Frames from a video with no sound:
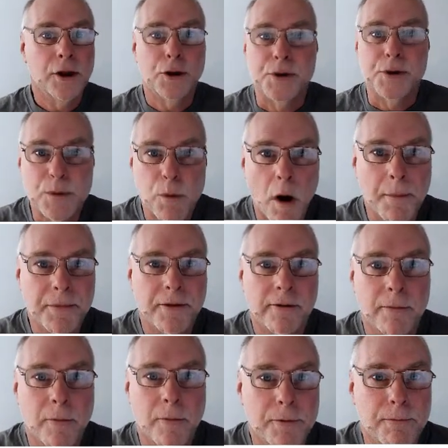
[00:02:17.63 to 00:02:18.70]
you swipe the
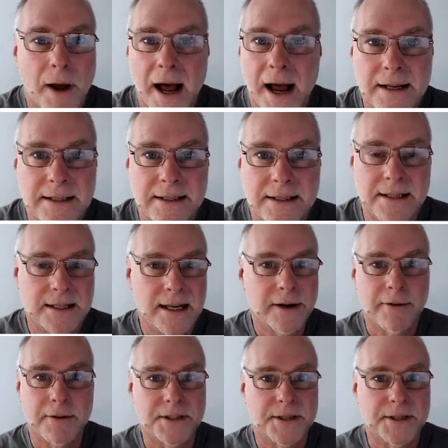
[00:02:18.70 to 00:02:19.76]
remote past that
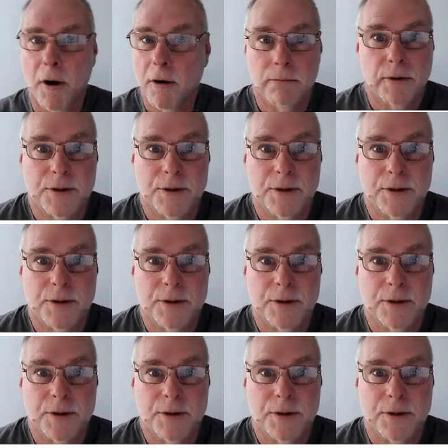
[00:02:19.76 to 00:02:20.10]
secret spot,